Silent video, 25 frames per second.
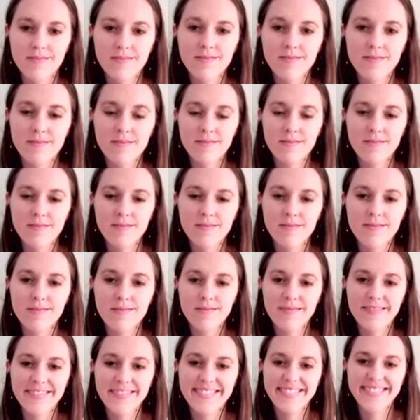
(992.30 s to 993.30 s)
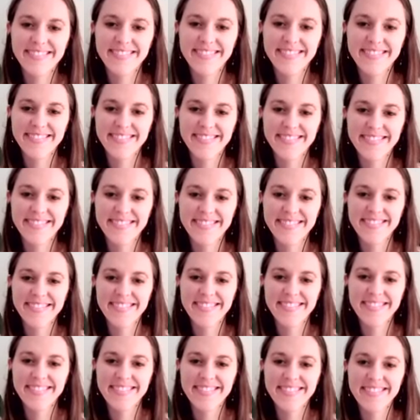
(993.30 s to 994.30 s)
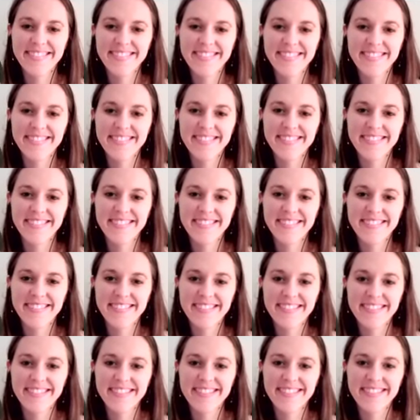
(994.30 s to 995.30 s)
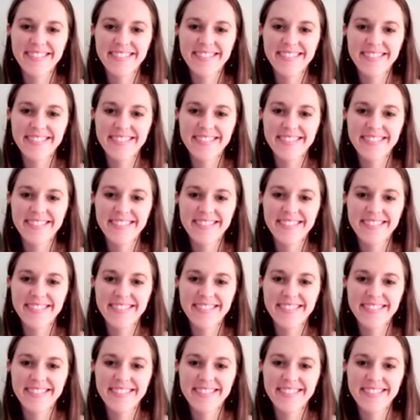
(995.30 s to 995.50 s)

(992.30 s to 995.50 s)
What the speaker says: (silent)